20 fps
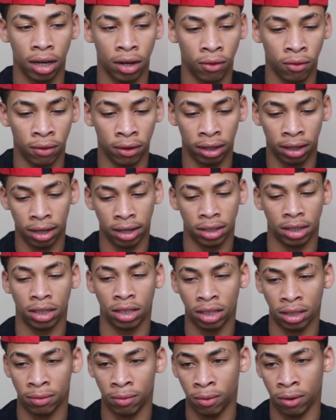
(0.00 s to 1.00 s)

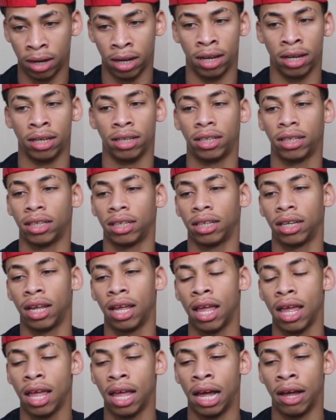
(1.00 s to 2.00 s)
relationship-wise,
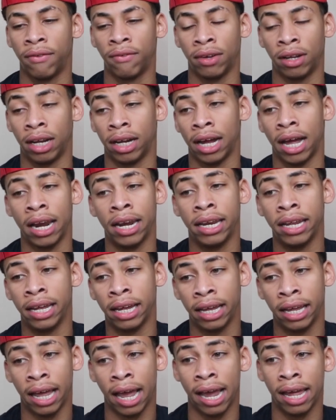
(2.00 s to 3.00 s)
I felt like I
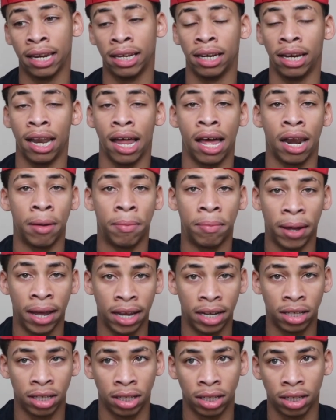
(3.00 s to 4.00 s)
did gain a lot of
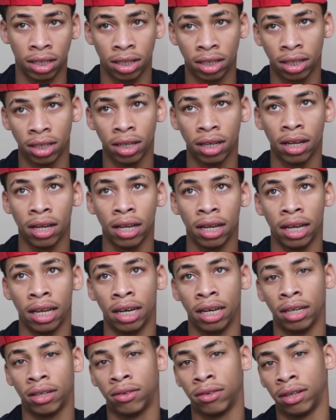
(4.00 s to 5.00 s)
patience in
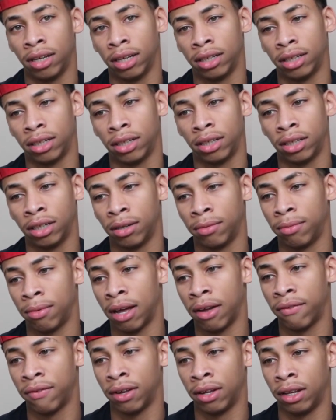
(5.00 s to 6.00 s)
this relationship.
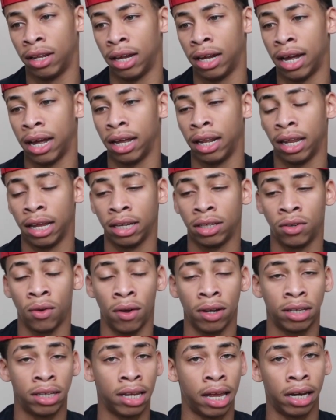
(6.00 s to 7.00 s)
I felt like so
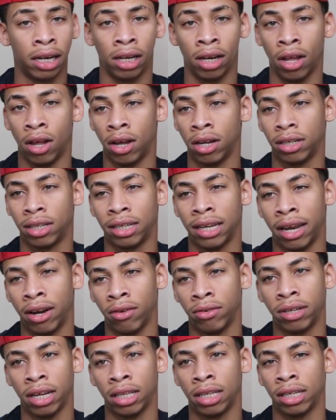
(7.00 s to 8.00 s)
it's not a loss. I
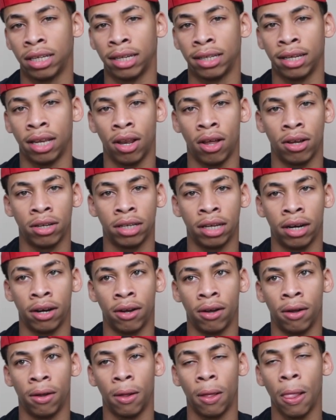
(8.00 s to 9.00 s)
don't take this as a loss at
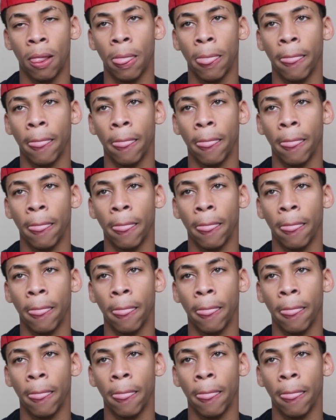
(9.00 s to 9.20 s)
all.